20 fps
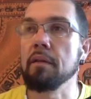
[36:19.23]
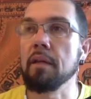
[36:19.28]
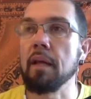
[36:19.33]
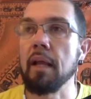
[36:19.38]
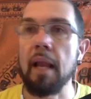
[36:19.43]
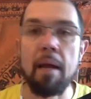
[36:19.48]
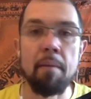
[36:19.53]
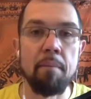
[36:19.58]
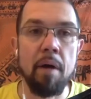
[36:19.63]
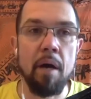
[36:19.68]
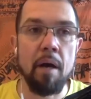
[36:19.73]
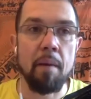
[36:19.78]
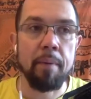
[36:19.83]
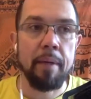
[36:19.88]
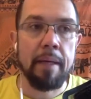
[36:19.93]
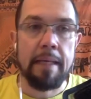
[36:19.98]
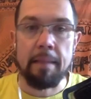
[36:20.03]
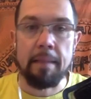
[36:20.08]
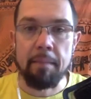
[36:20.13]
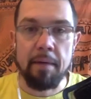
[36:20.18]
climb up
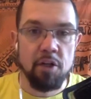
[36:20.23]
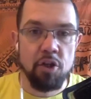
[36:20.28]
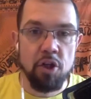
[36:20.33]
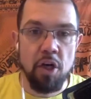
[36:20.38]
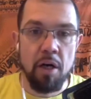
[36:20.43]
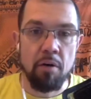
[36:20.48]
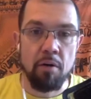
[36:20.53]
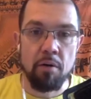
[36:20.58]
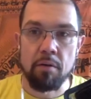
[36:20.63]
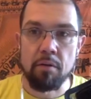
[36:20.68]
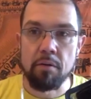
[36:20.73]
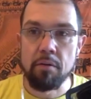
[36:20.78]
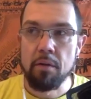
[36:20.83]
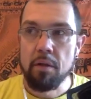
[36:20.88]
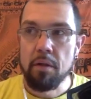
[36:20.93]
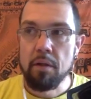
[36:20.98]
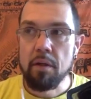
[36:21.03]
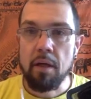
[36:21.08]
kilimanjaro